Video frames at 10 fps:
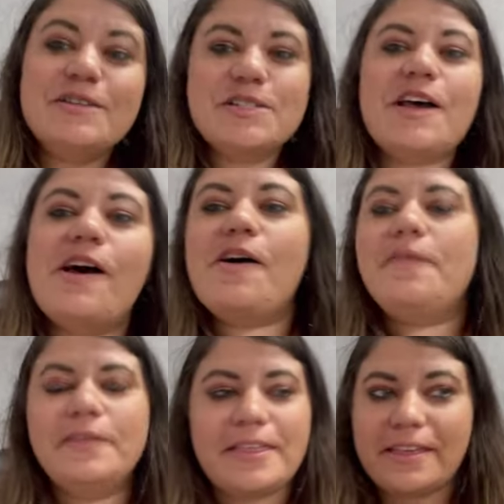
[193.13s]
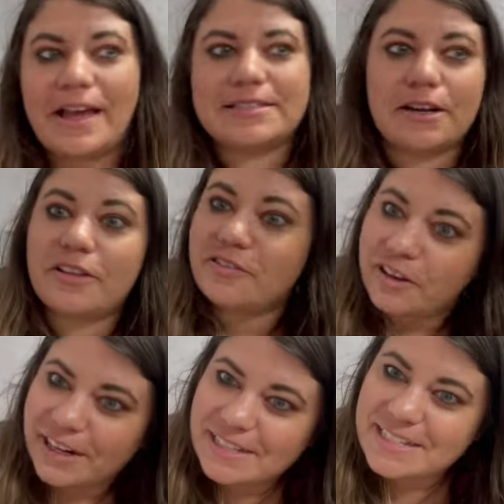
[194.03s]
So only the guys out on the
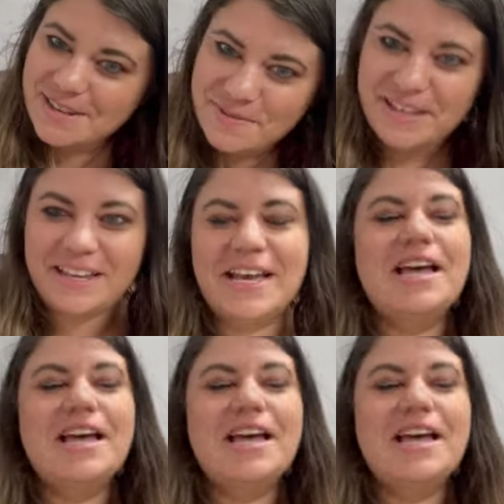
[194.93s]
floor can see me,